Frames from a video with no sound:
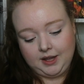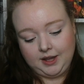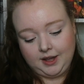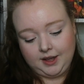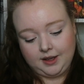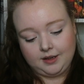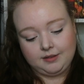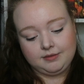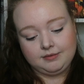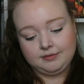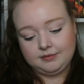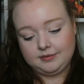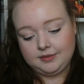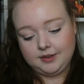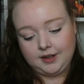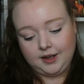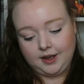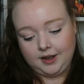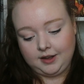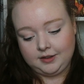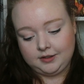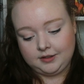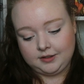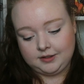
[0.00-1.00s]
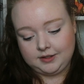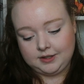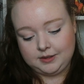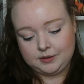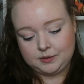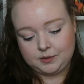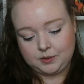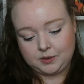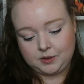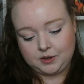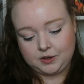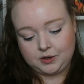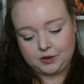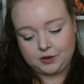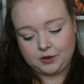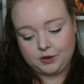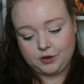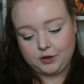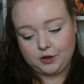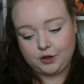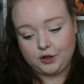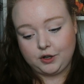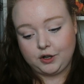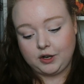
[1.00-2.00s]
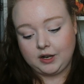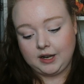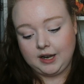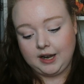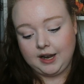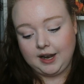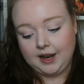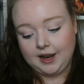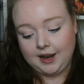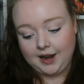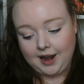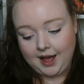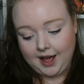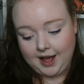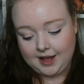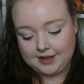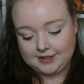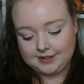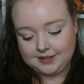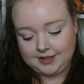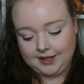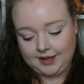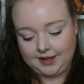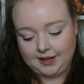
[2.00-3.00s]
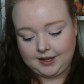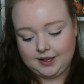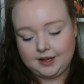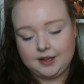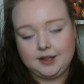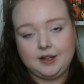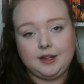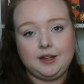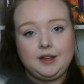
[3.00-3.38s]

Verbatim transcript: yeah, I thought these are class, like,